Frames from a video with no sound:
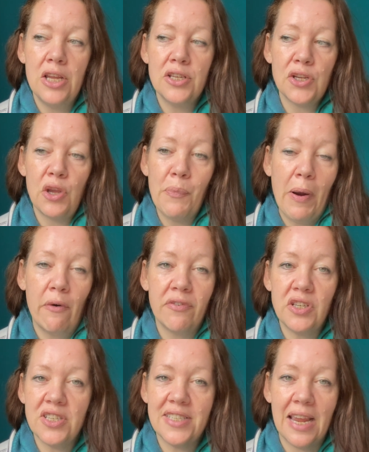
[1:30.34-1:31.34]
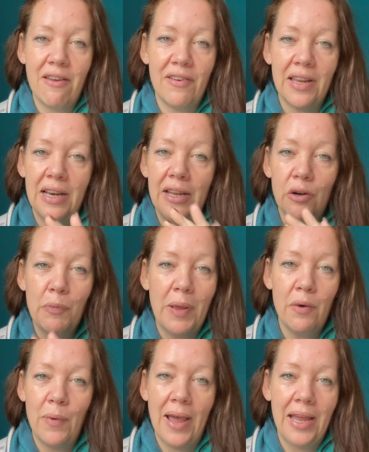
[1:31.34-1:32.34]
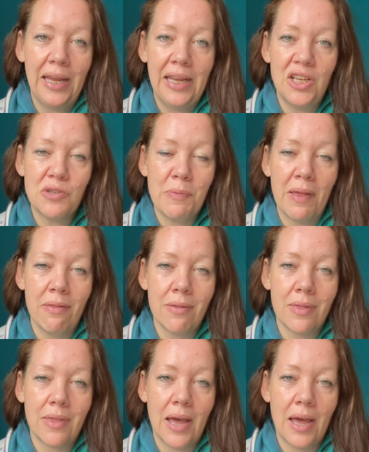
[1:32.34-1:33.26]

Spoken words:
So you're better off just saving a little bit away each month,